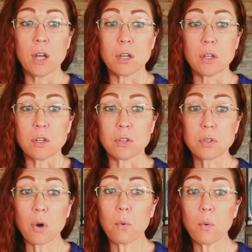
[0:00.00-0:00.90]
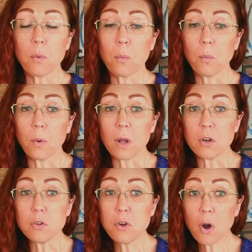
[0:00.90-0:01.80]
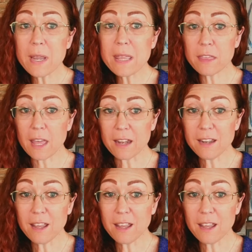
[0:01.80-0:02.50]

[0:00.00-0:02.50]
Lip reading: So knowing then